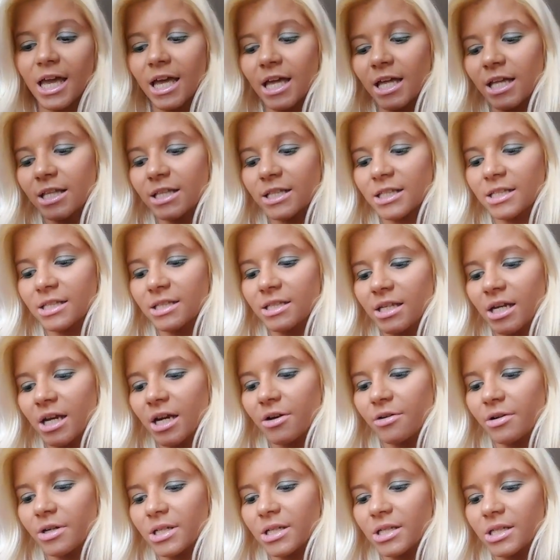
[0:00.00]
and
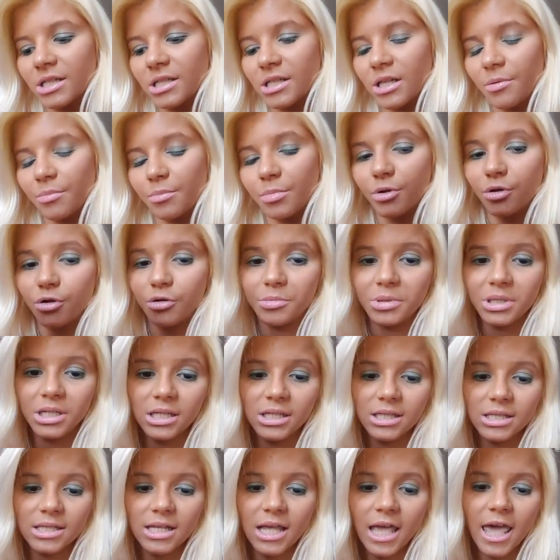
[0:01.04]
there is a poem
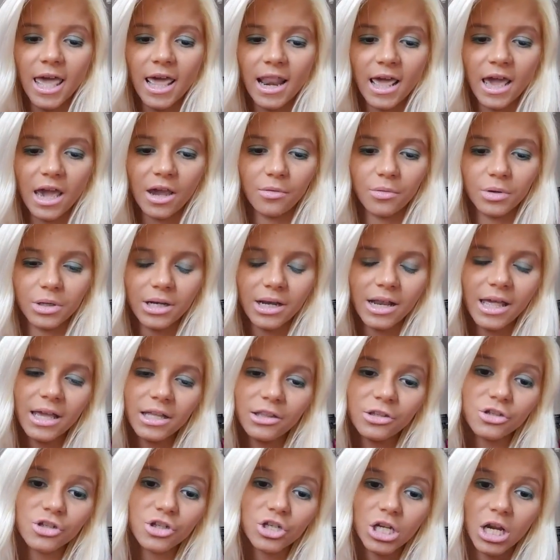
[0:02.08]
in it. And I would
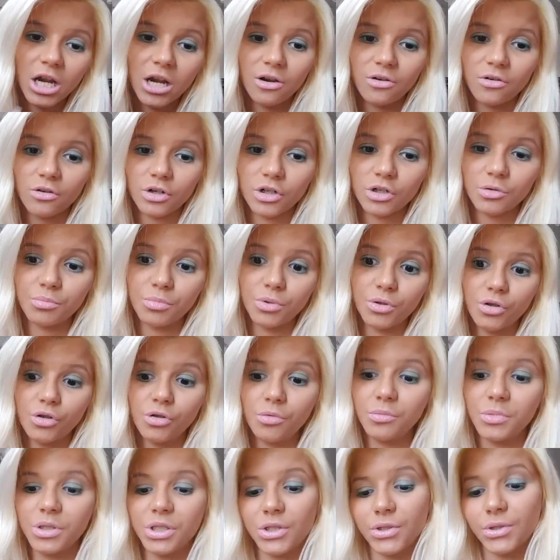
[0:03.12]
like to share the
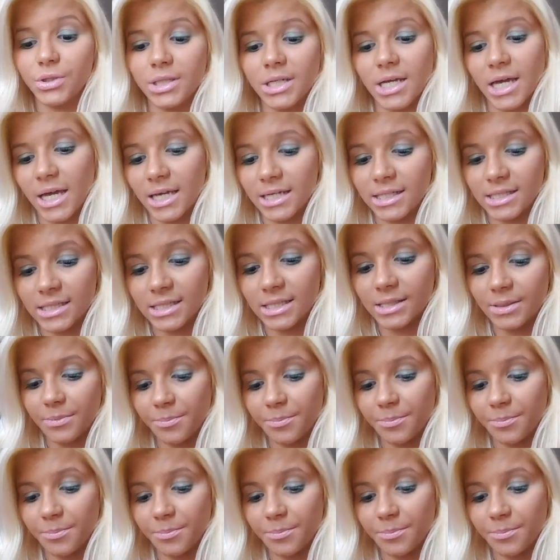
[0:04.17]
poem with you guys.